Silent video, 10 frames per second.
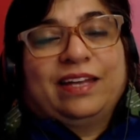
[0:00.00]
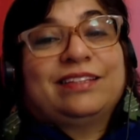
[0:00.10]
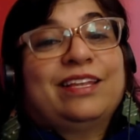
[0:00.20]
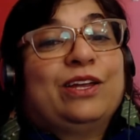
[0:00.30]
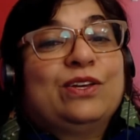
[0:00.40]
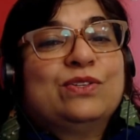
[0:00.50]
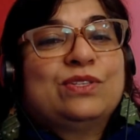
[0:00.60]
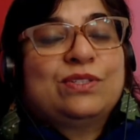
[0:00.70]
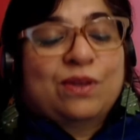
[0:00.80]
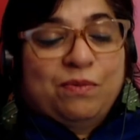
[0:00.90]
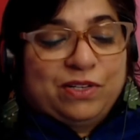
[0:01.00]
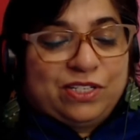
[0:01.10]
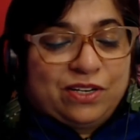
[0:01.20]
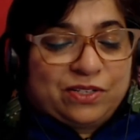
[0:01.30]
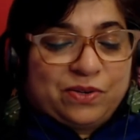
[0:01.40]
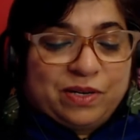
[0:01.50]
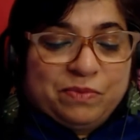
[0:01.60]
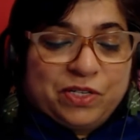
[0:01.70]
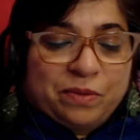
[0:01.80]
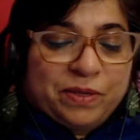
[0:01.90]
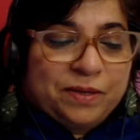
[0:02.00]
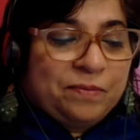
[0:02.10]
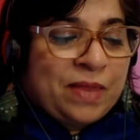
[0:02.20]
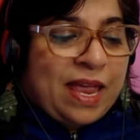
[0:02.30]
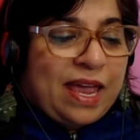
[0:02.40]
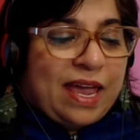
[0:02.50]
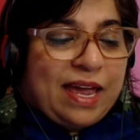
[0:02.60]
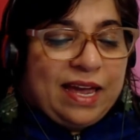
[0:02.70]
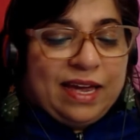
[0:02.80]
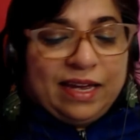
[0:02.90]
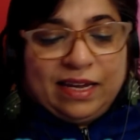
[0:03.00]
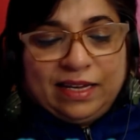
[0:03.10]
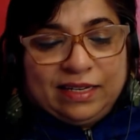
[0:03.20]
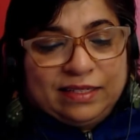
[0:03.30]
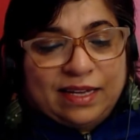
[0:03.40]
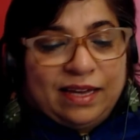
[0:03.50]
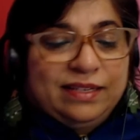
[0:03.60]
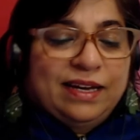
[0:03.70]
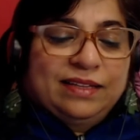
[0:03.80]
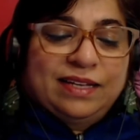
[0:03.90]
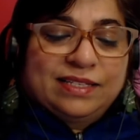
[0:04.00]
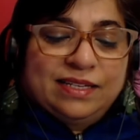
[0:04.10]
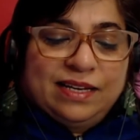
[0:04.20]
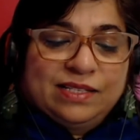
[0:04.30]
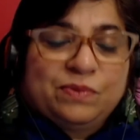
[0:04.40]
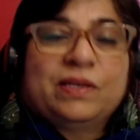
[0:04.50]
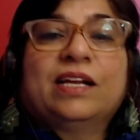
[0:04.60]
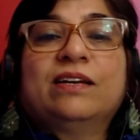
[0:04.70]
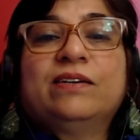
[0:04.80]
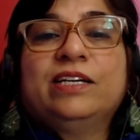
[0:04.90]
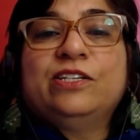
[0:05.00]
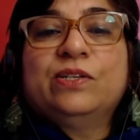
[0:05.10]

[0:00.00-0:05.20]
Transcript: Okay, thank you so much, Dr. Ram Sharma. And yeah, that's the last one.